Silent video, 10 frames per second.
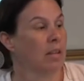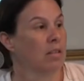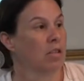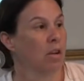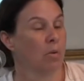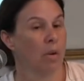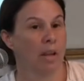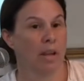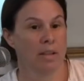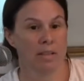So
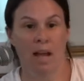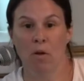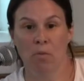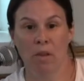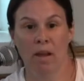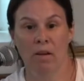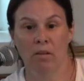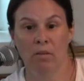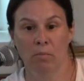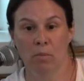it is out
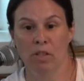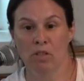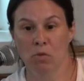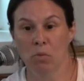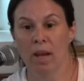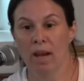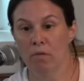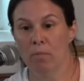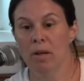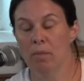there. Bristol, we have
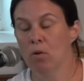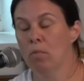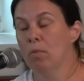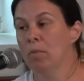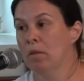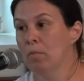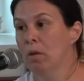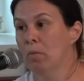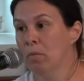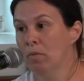a big problem at the
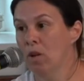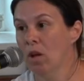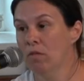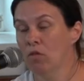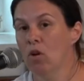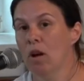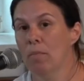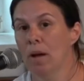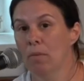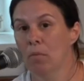moment with knife
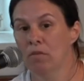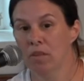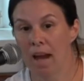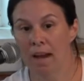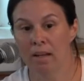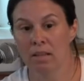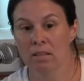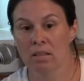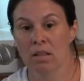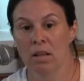crime and with
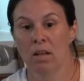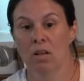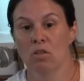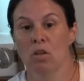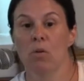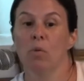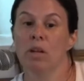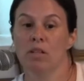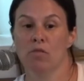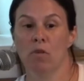gangs. So
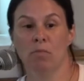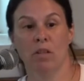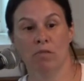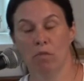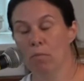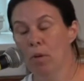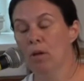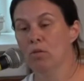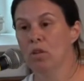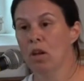it's from different
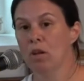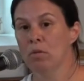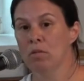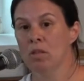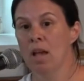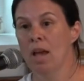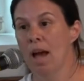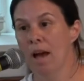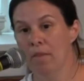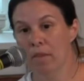postcodes,
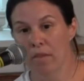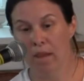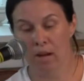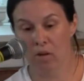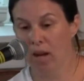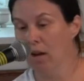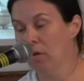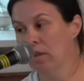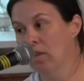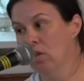and they are
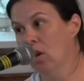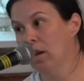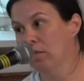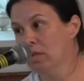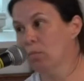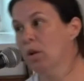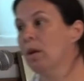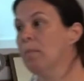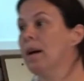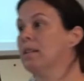carrying the knives. And when
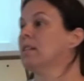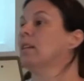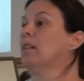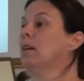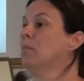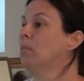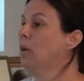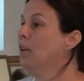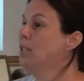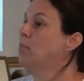I'm asking them,
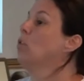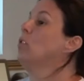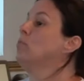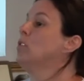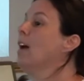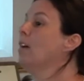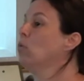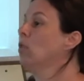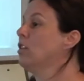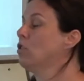please put them down,
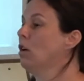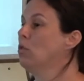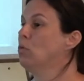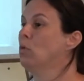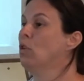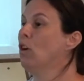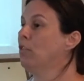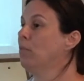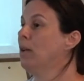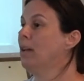or let's go to a
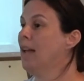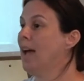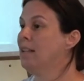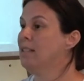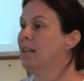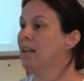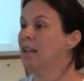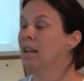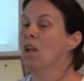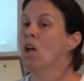knife bin and hand it
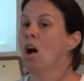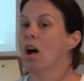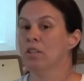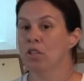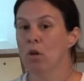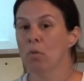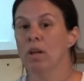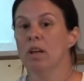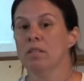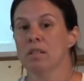in, I
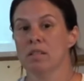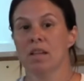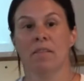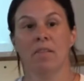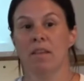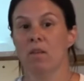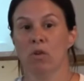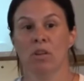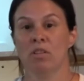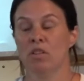totally understand they're
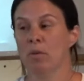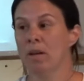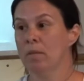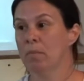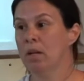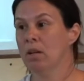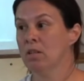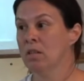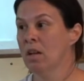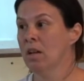not going to do it
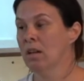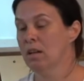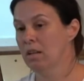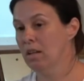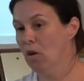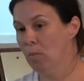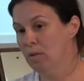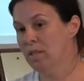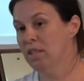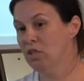because the
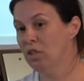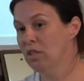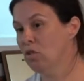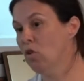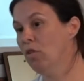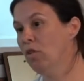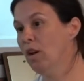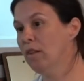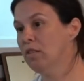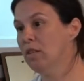opposition has got a knife.